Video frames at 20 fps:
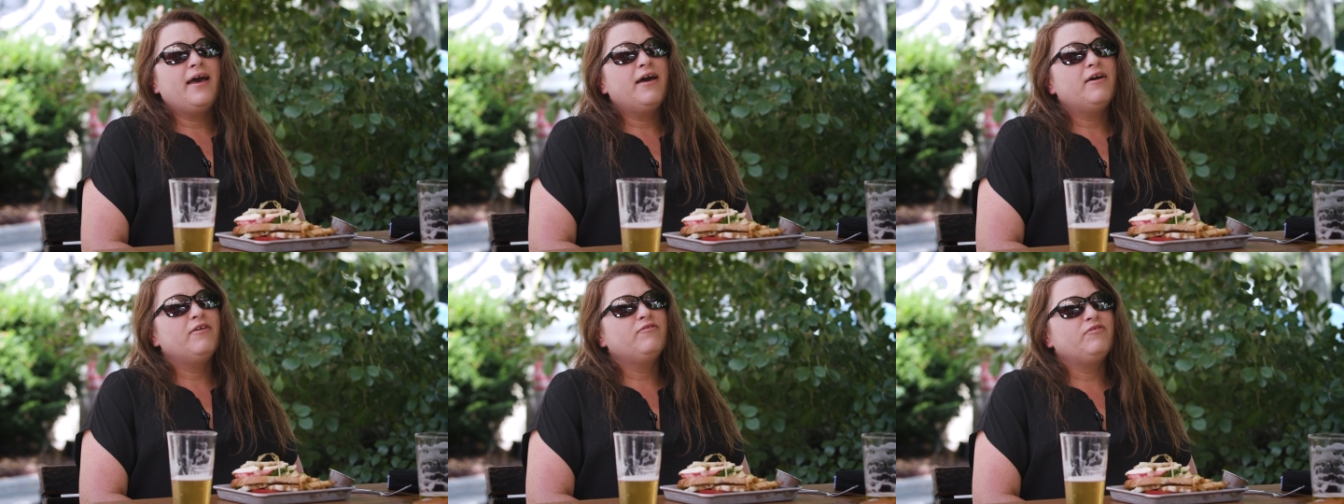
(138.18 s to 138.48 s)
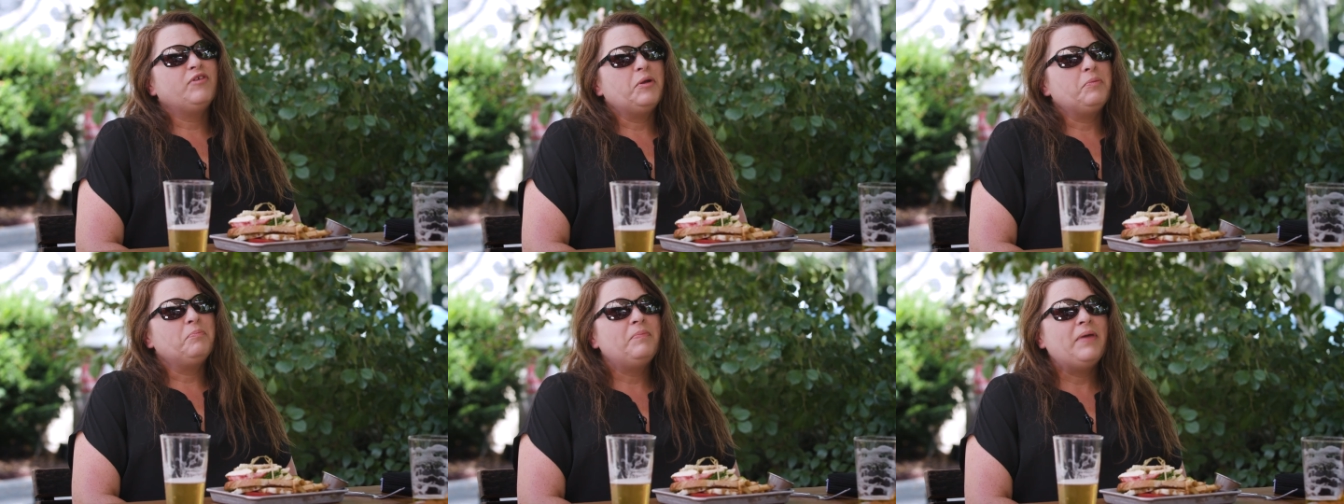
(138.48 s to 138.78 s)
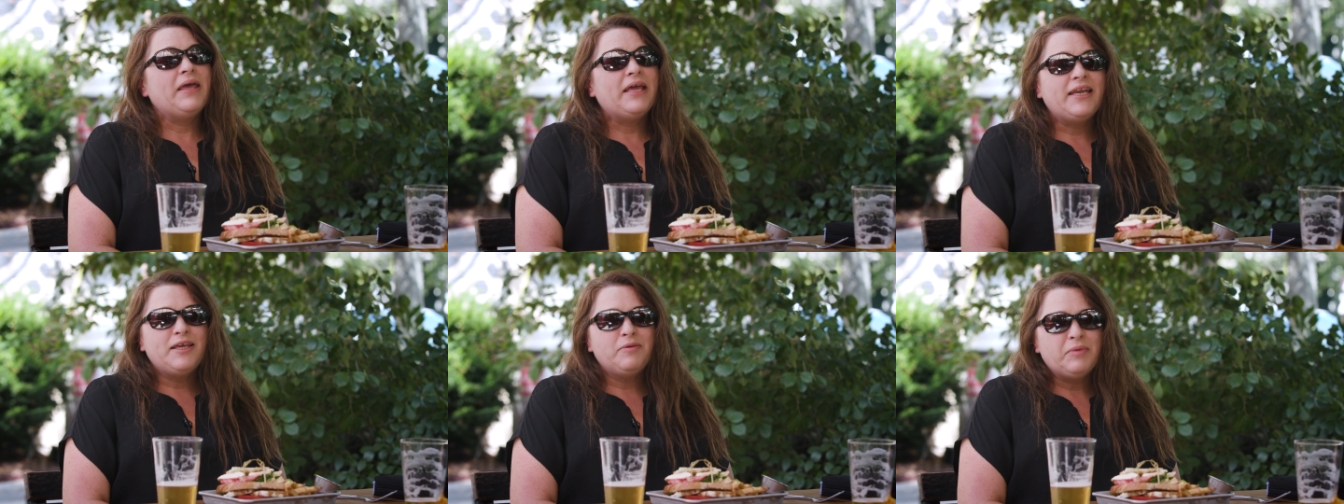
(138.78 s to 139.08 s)
have
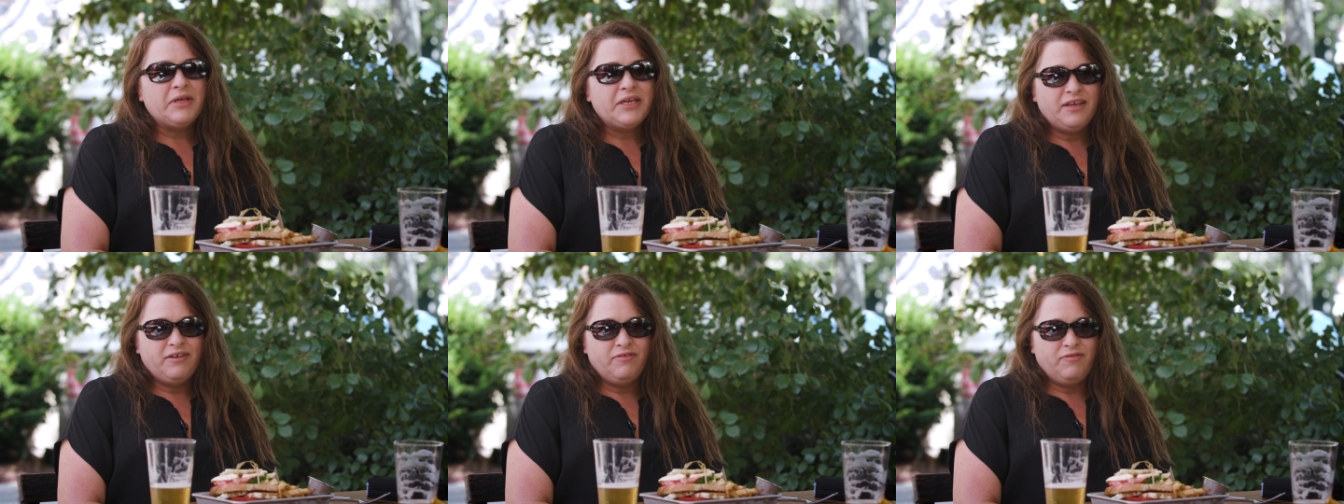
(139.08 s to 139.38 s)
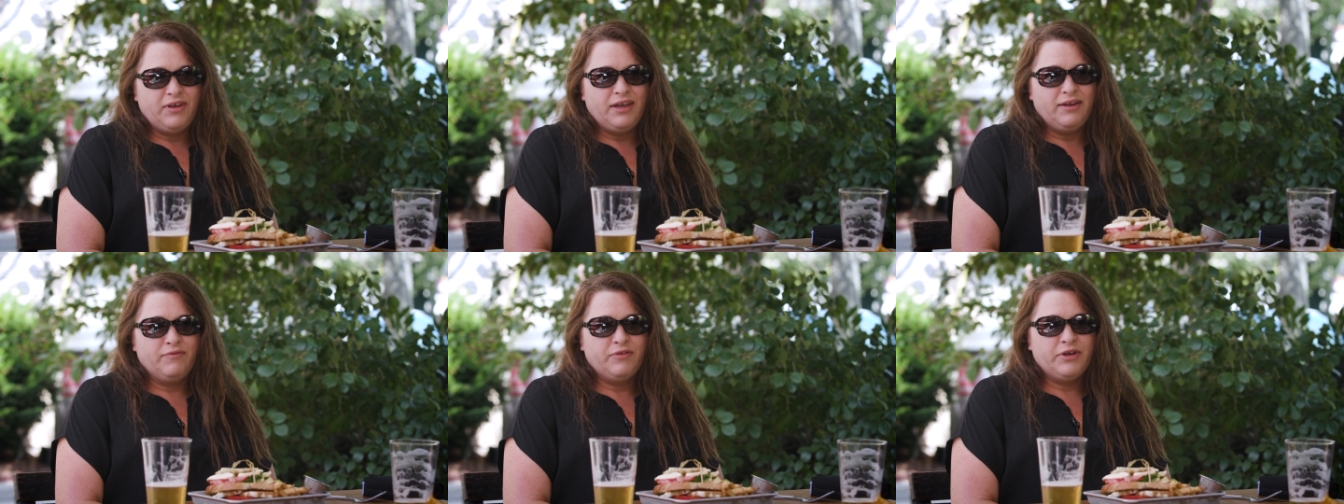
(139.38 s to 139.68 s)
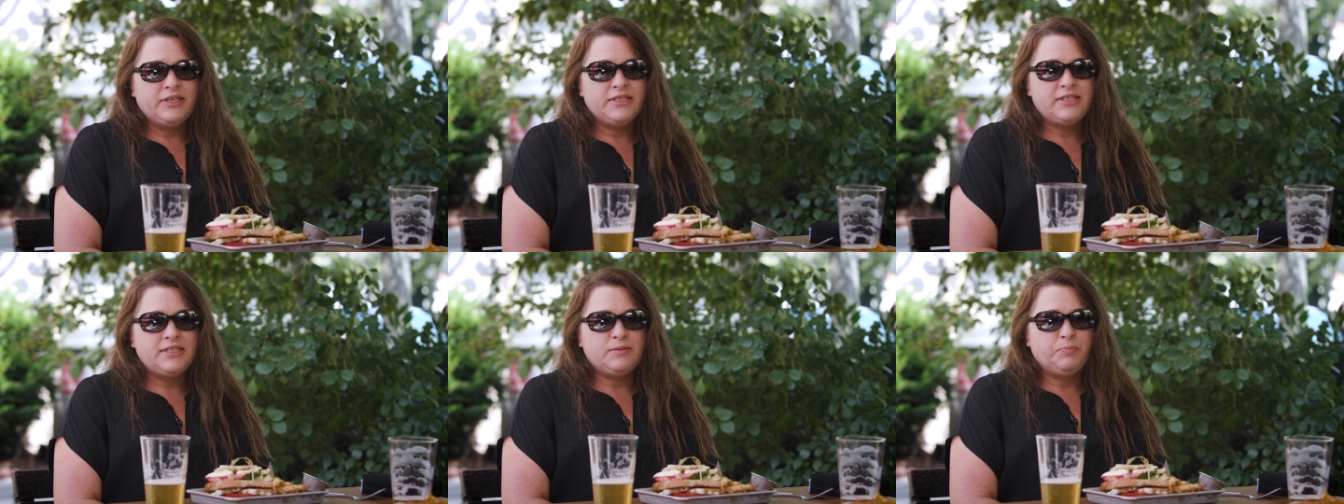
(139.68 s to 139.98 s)
many, many
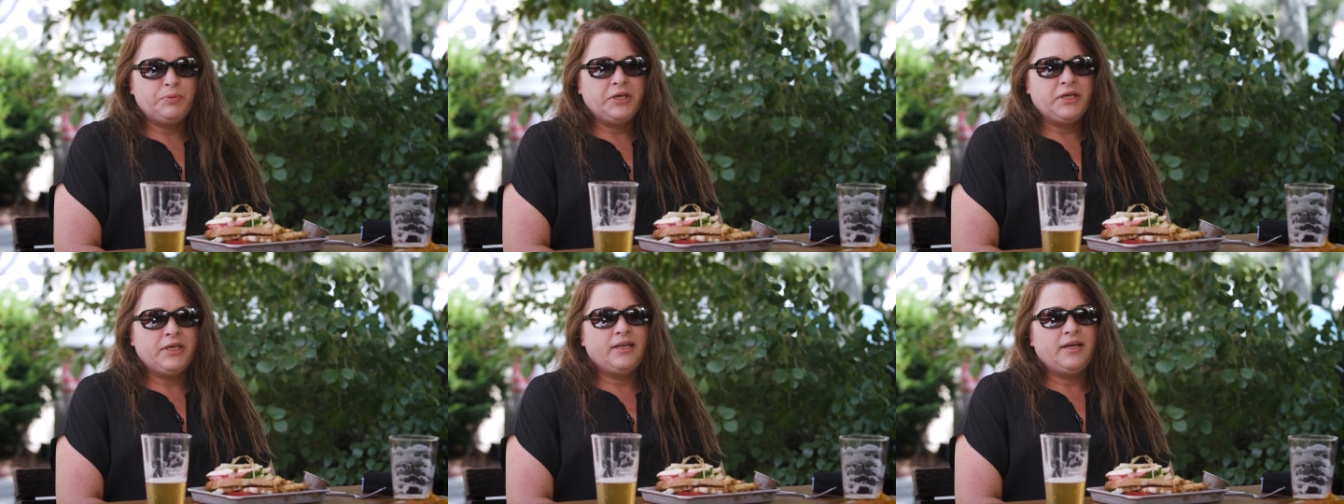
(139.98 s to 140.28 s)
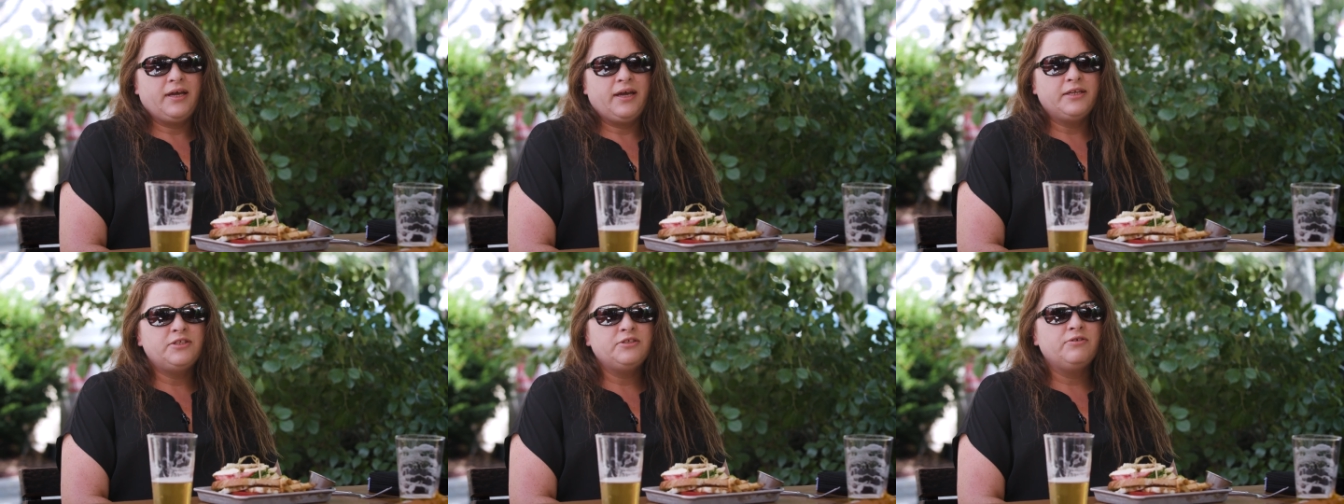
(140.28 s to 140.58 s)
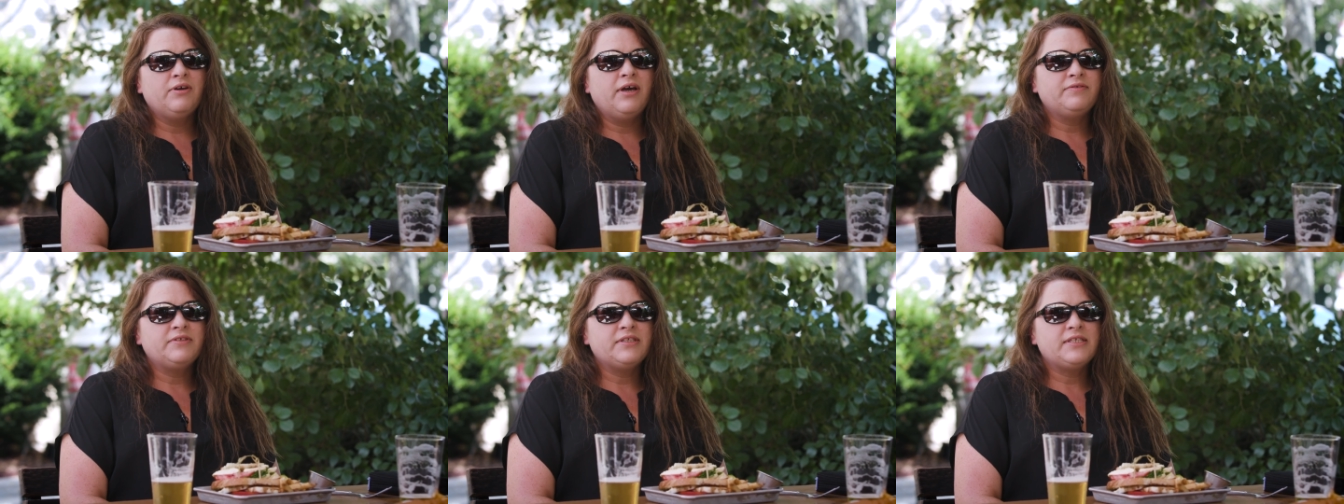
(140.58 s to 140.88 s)
favorites, but I
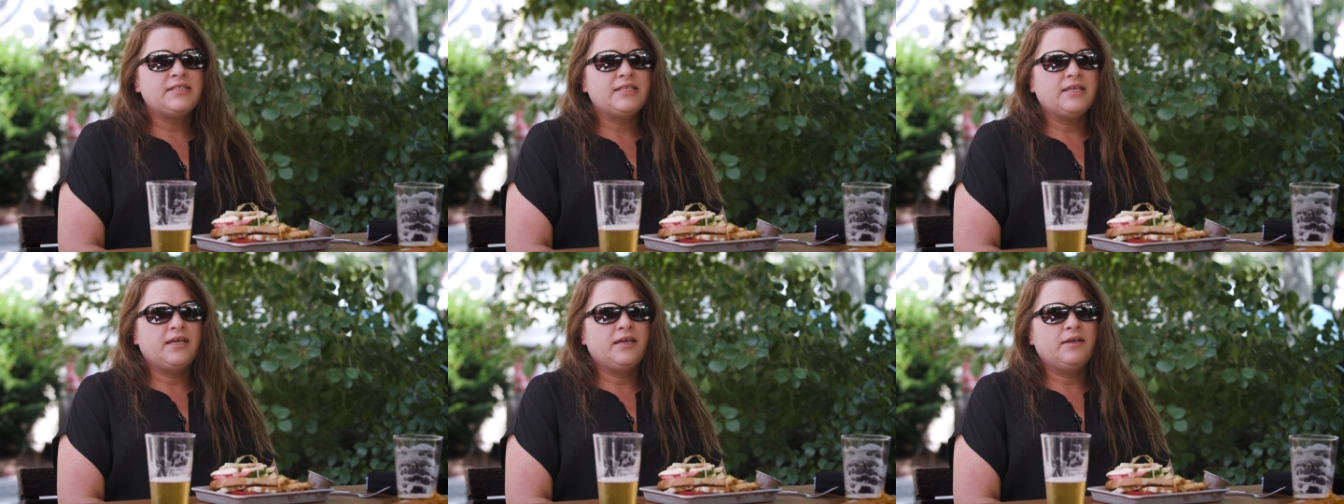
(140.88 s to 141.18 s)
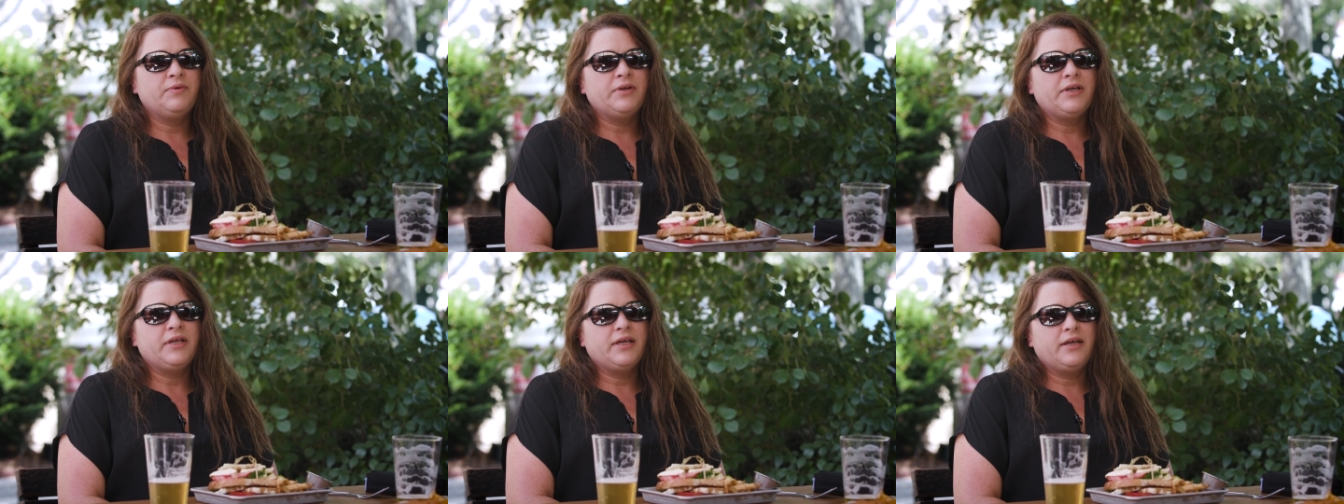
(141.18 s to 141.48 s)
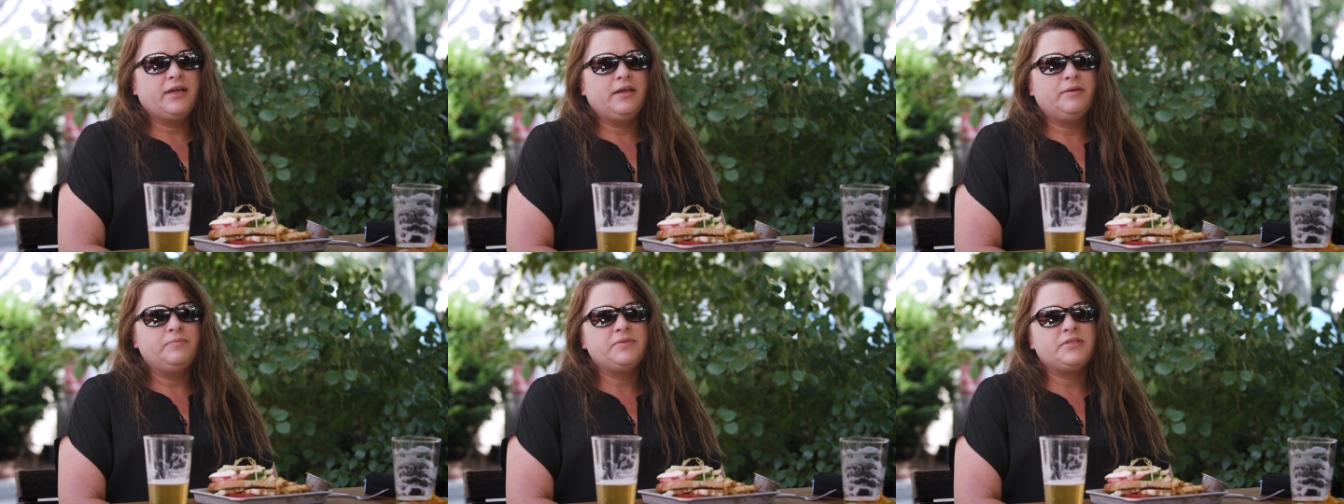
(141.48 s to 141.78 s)
do have to say when
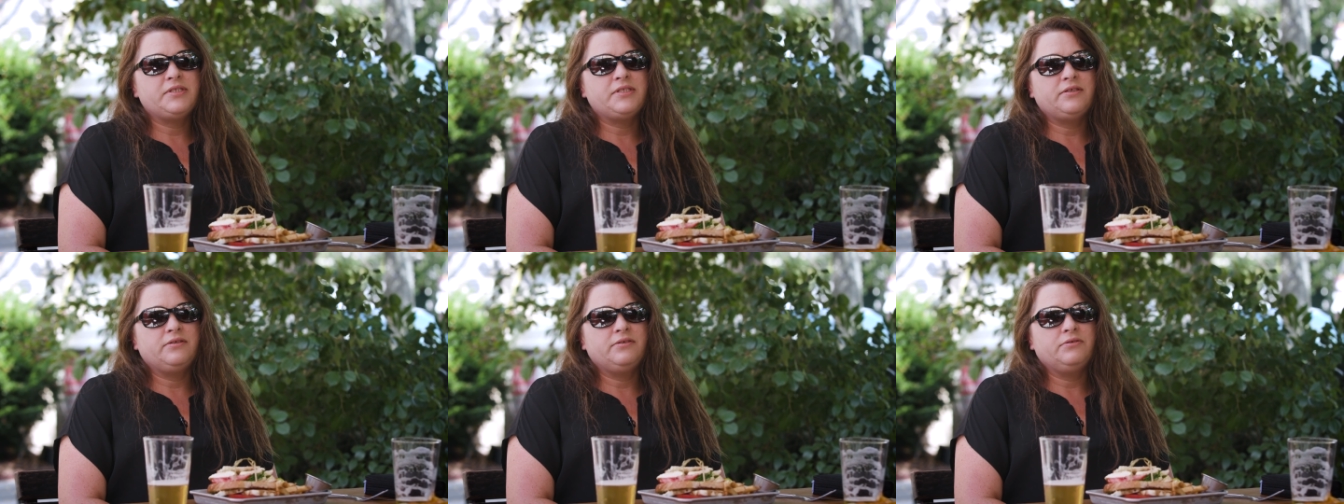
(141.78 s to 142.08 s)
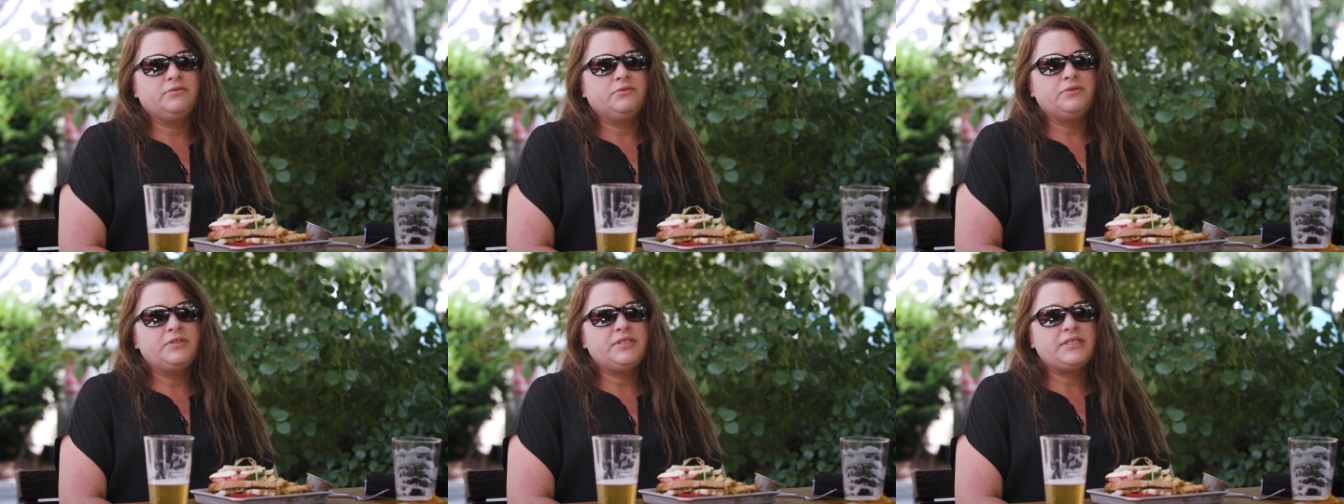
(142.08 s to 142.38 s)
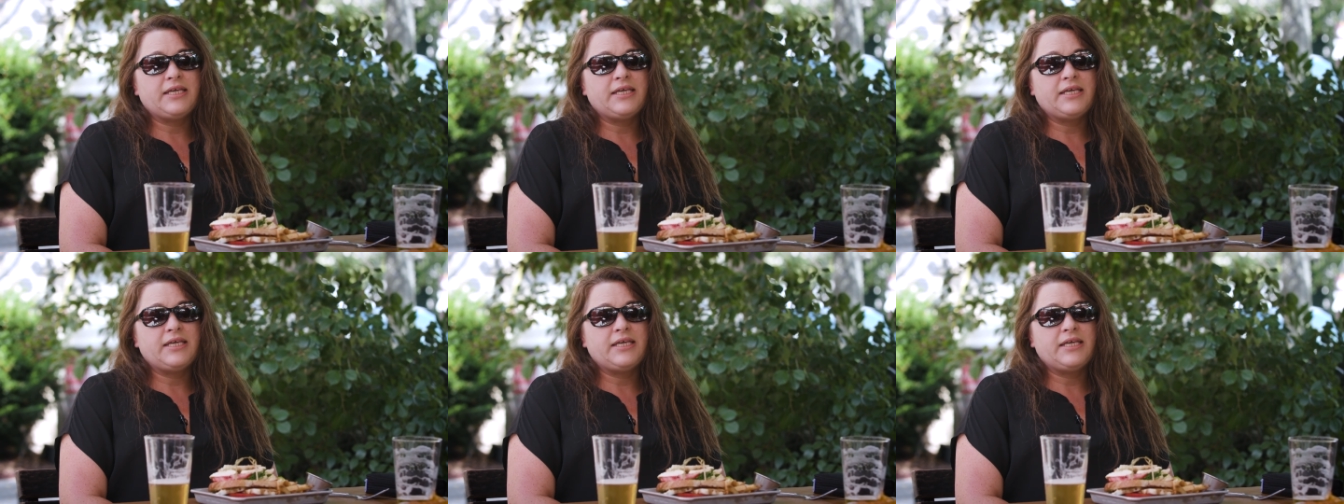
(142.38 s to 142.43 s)
it comes to